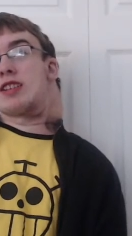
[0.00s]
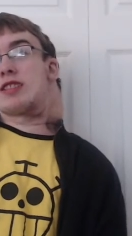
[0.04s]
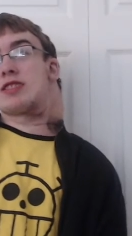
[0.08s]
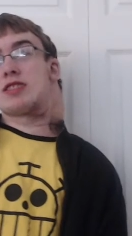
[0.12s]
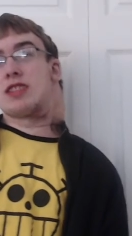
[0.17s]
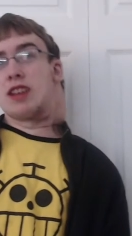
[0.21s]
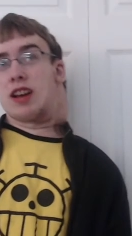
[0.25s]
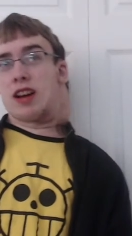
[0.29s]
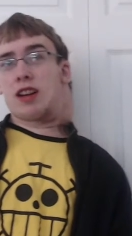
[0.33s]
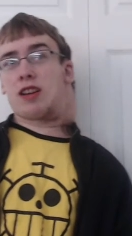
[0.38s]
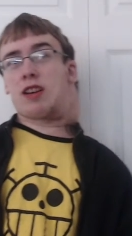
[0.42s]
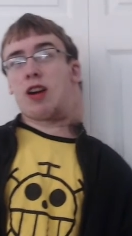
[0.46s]

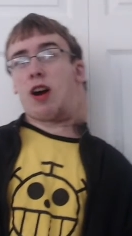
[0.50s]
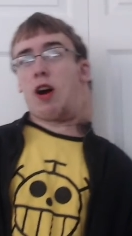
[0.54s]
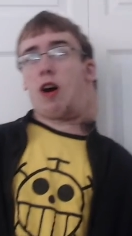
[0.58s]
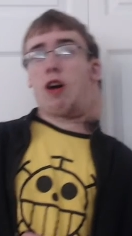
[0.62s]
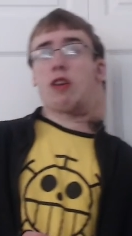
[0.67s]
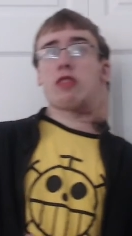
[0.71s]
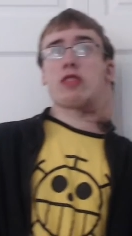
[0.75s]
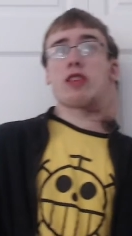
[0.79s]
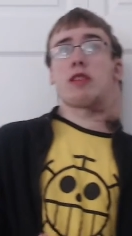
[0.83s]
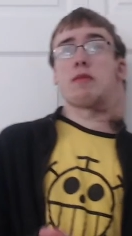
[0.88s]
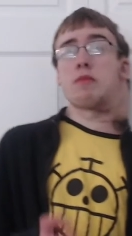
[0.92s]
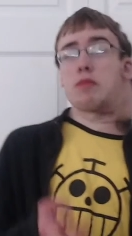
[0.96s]
she just
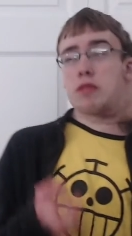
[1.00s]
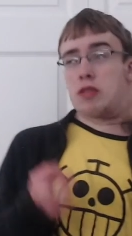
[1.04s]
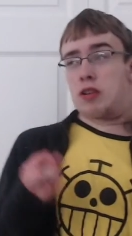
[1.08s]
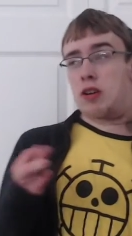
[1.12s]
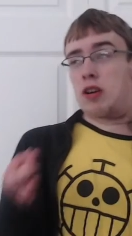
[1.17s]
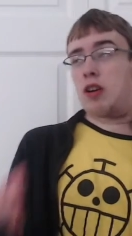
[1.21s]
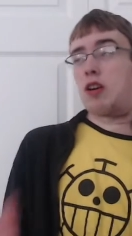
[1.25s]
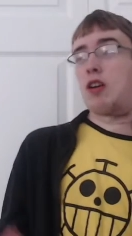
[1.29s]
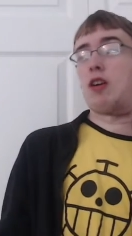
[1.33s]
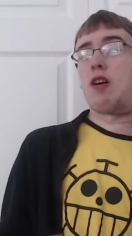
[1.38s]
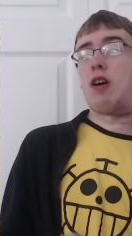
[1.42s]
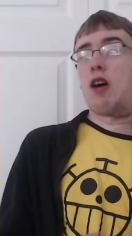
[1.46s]
calls him
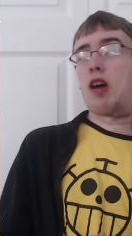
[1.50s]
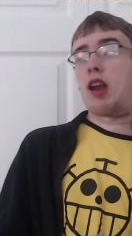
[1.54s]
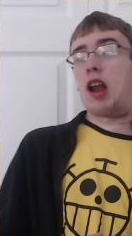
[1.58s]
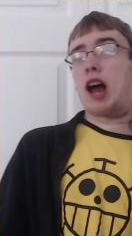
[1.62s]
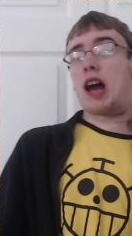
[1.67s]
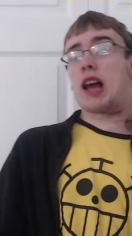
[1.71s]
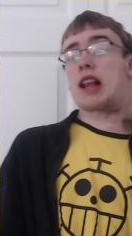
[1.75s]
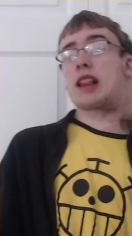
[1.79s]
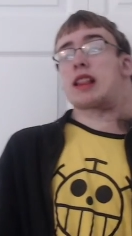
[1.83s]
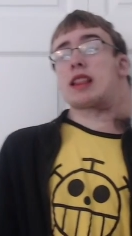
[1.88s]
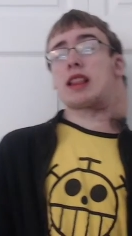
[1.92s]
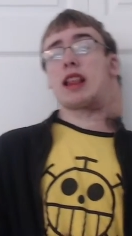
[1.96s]
Kun,
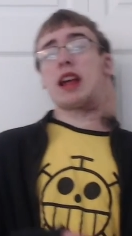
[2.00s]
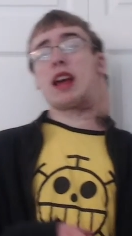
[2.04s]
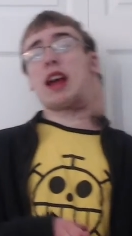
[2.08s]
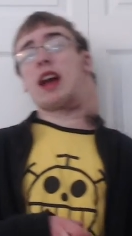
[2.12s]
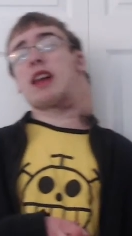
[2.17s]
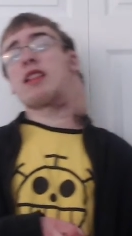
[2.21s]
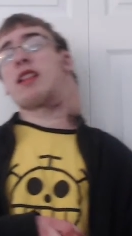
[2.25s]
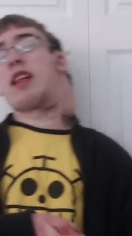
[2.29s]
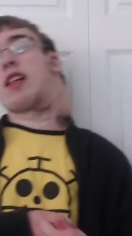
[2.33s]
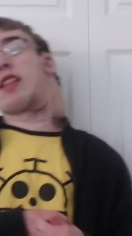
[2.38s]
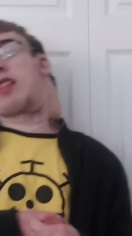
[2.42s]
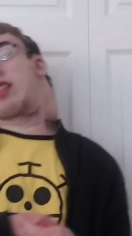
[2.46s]
I think,
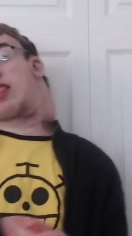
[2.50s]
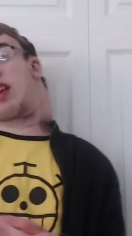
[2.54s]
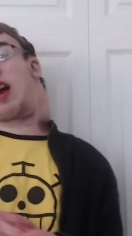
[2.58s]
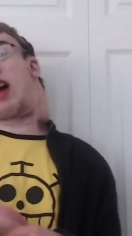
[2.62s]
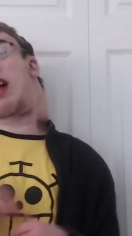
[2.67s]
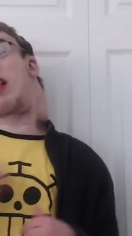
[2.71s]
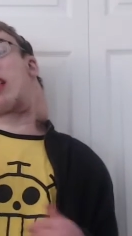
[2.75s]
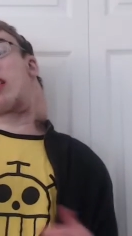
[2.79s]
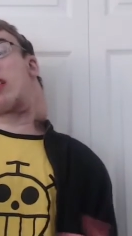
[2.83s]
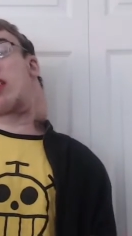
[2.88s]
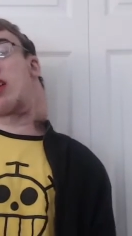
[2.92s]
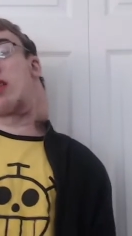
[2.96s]
as a
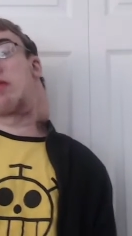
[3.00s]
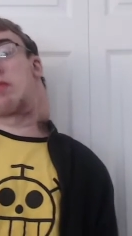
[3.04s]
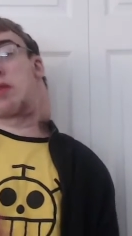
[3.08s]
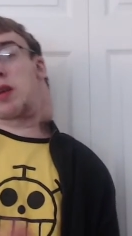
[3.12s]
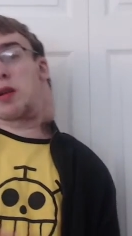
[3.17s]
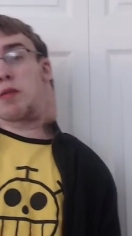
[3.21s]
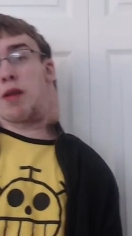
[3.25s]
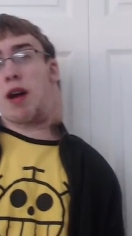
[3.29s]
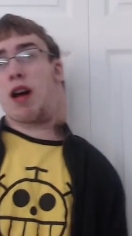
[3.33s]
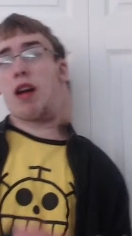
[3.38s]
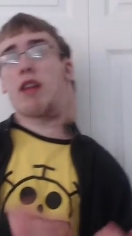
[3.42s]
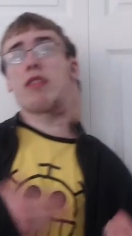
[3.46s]
gesture
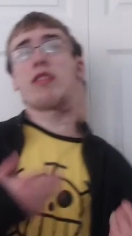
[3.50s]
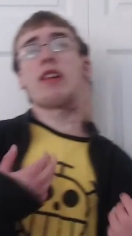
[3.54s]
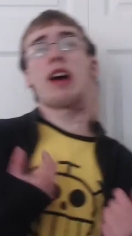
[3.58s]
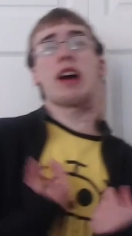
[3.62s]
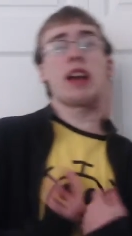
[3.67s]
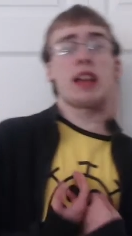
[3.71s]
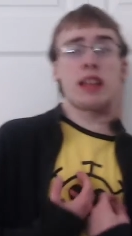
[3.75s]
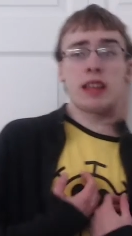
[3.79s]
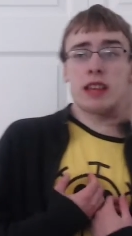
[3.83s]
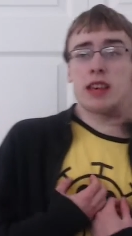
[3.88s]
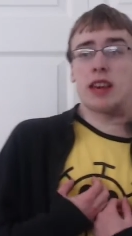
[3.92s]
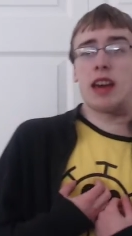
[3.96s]
of how
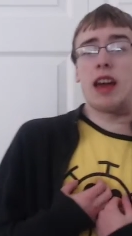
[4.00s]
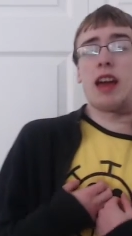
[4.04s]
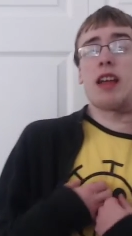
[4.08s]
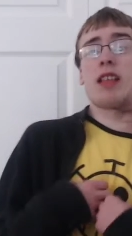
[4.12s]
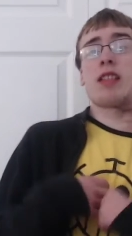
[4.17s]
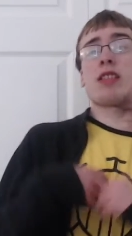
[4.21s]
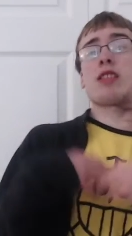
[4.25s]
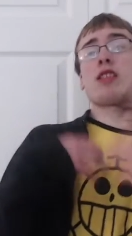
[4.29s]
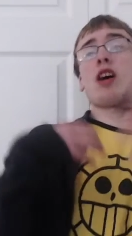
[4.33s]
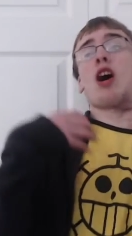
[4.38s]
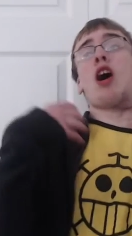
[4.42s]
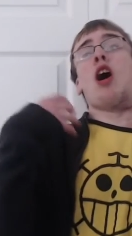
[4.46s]
nice he is
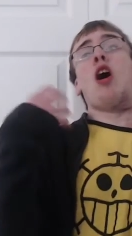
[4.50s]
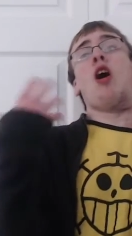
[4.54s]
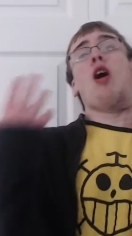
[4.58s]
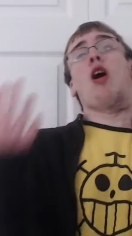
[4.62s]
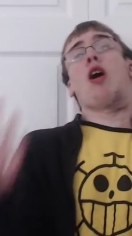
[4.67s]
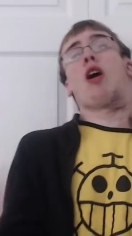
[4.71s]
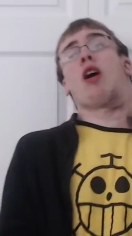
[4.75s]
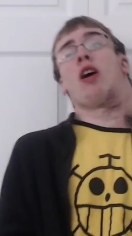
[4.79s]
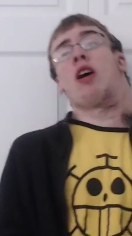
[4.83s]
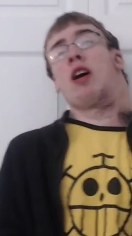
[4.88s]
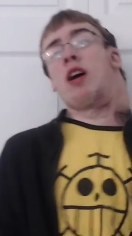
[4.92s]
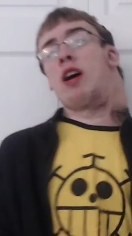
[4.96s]
to
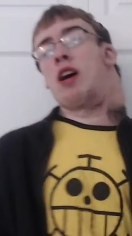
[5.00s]
her.